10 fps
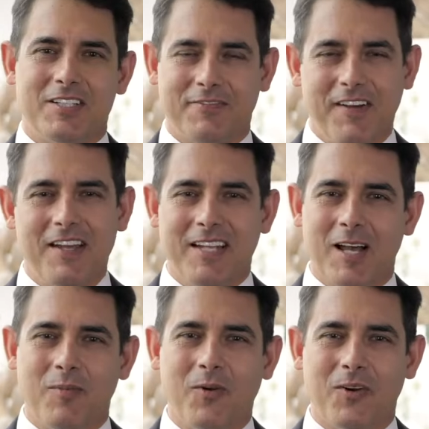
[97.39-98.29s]
To find
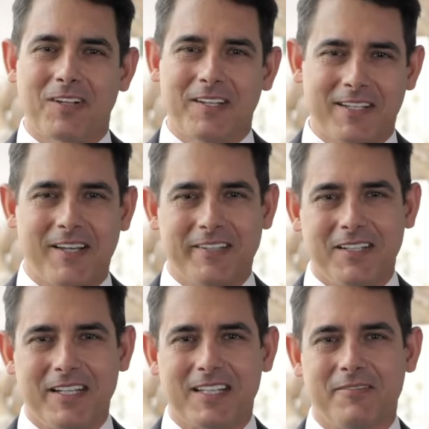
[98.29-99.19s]
out more, click on the
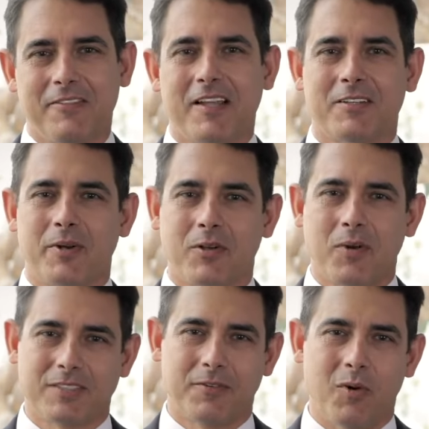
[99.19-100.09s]
link and fill out the
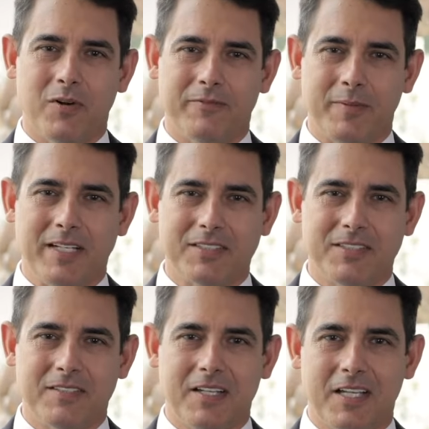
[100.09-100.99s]
request for more
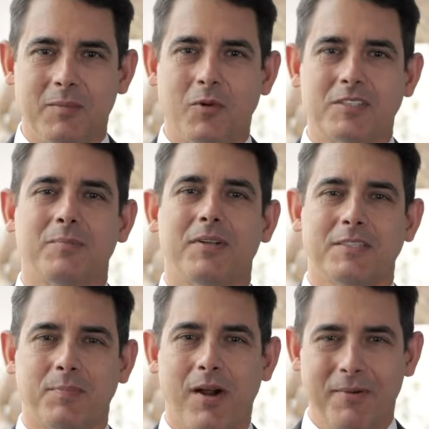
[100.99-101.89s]
information. And a Morrison
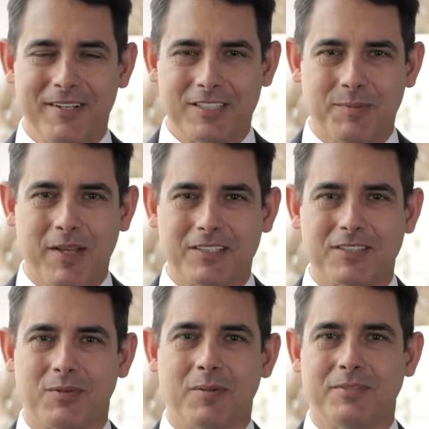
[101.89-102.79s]
Plus Property
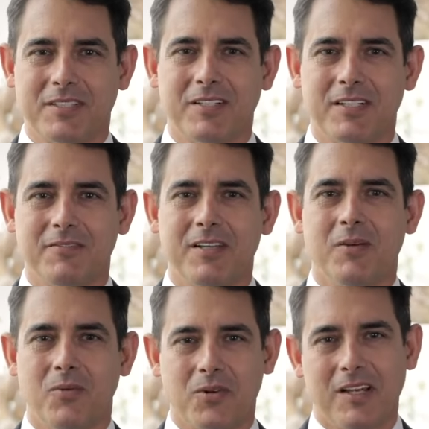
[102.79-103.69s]
Inspections representative
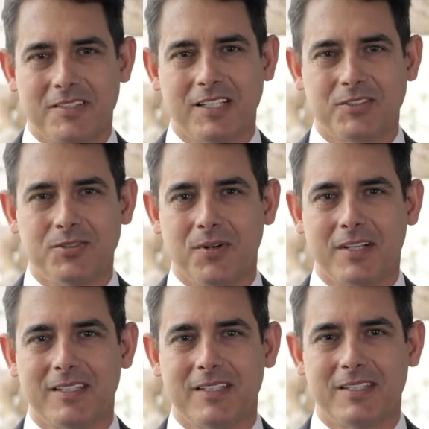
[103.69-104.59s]
will contact you
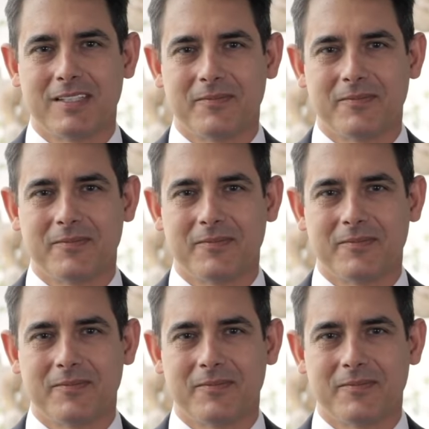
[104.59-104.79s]
directly.